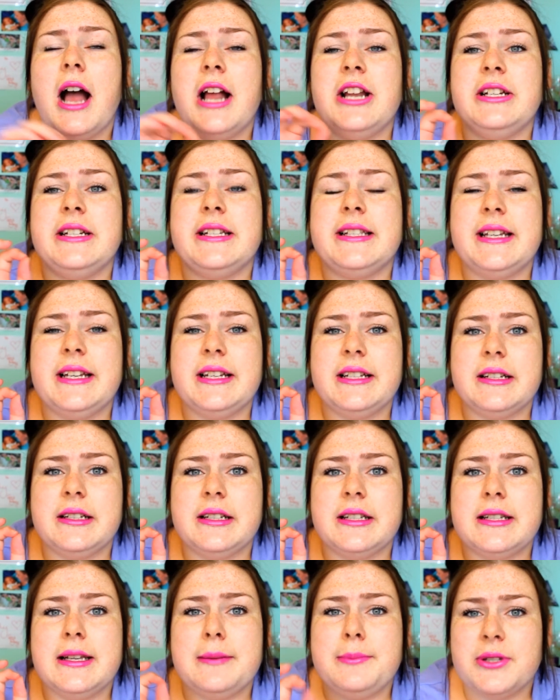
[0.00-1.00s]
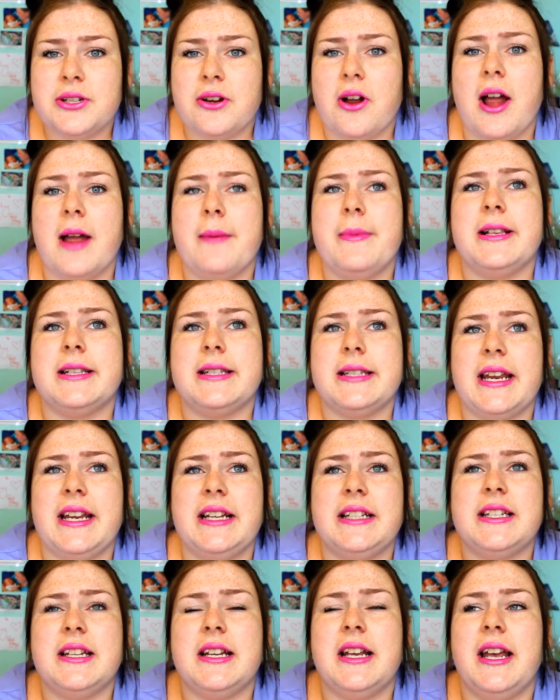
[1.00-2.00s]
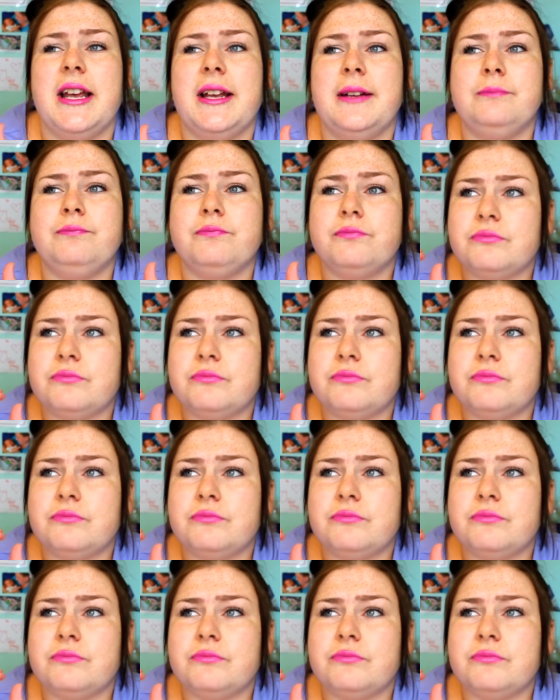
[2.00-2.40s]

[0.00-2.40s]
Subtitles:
just think subscribers need to